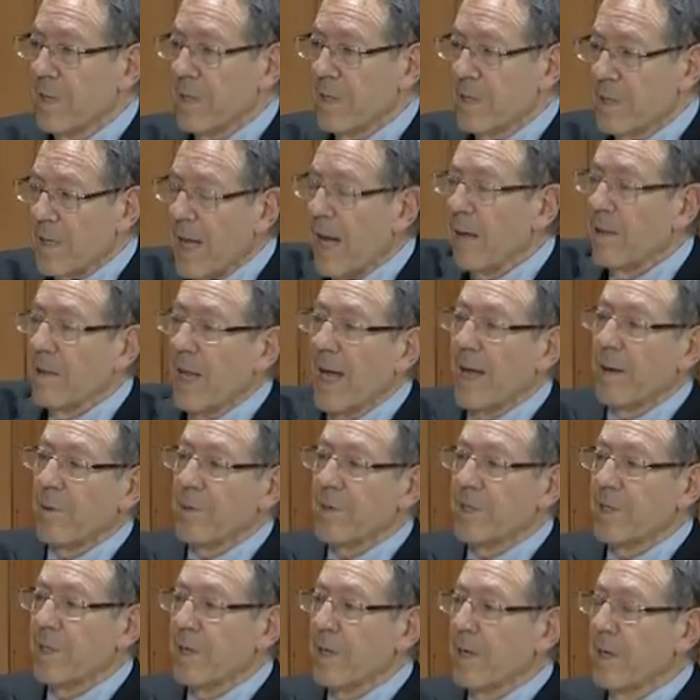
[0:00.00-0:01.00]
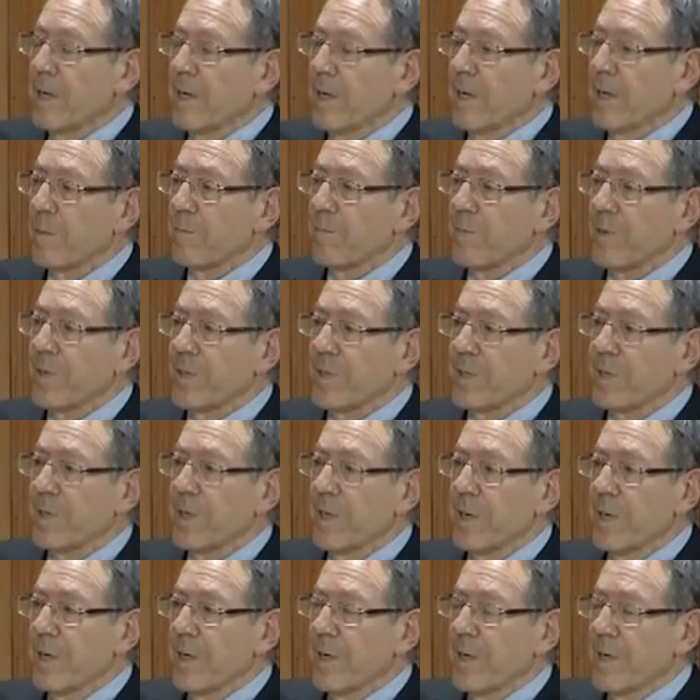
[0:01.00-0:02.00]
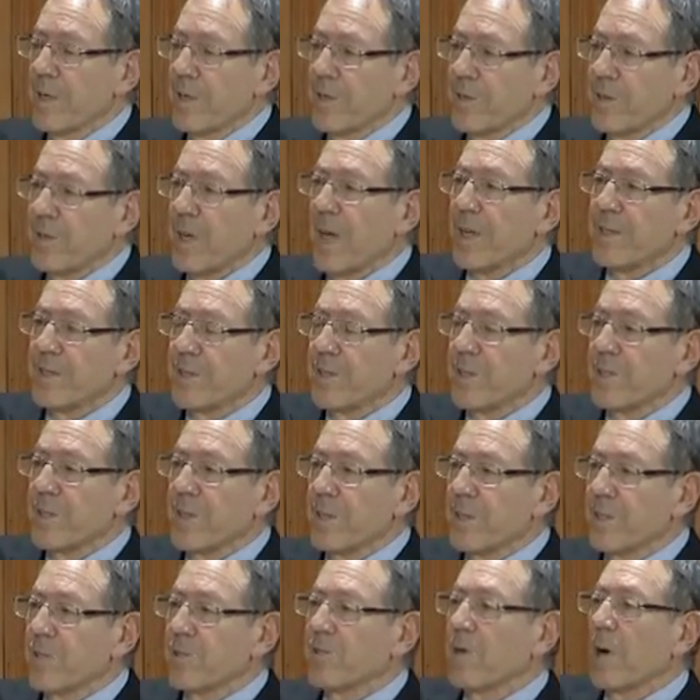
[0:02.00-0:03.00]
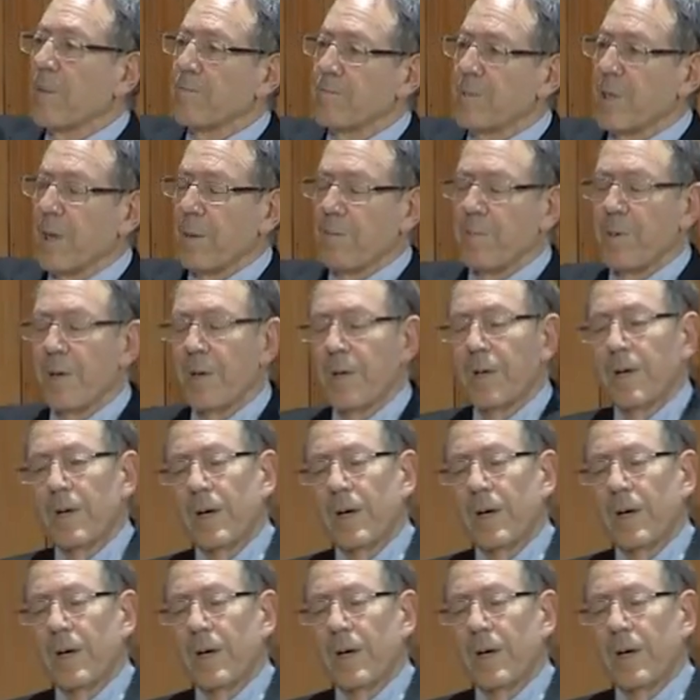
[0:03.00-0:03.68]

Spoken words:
now languishing in prison, sentenced in trumped-up